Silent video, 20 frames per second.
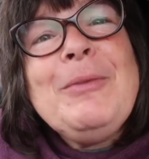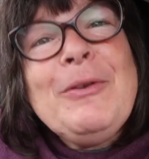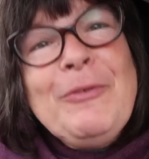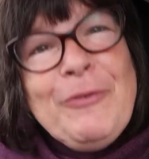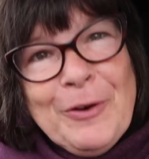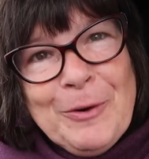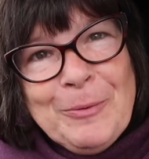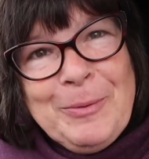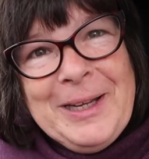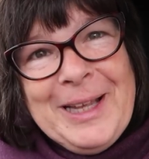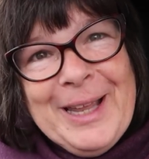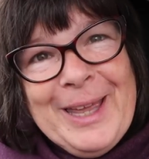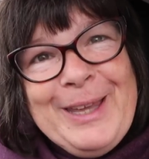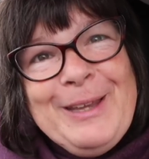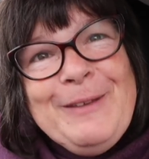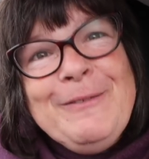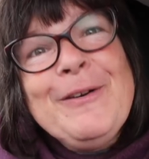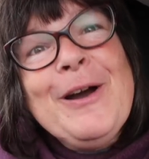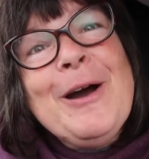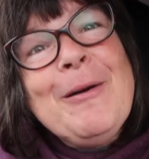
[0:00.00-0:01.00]
Before we
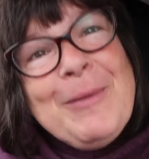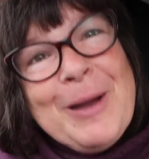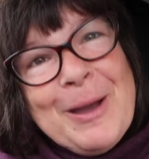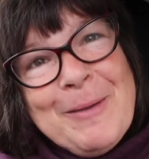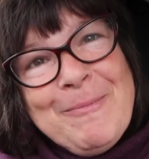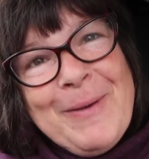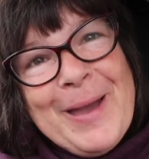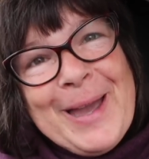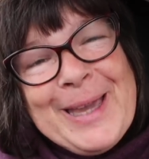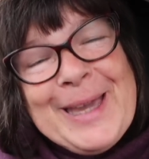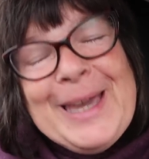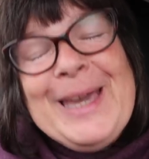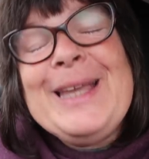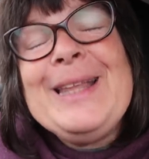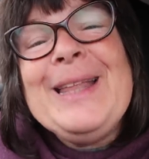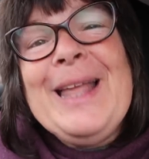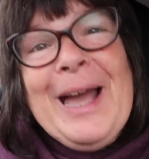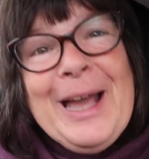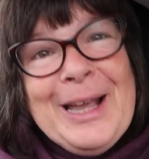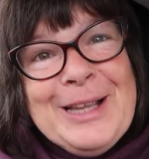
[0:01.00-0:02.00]
leave, I'm going back
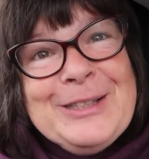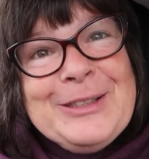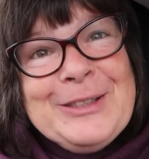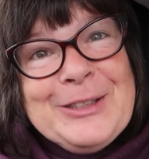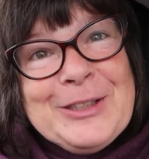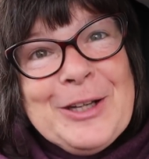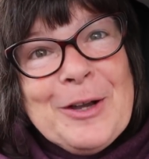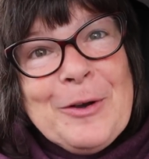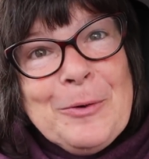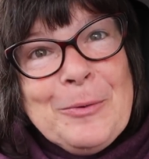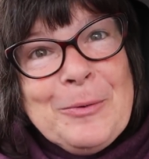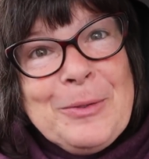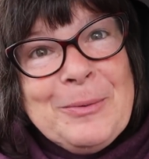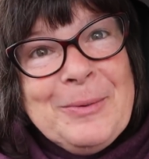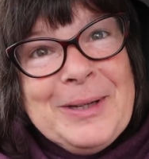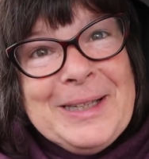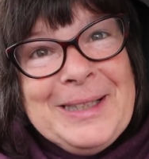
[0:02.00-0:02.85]
in to shut all the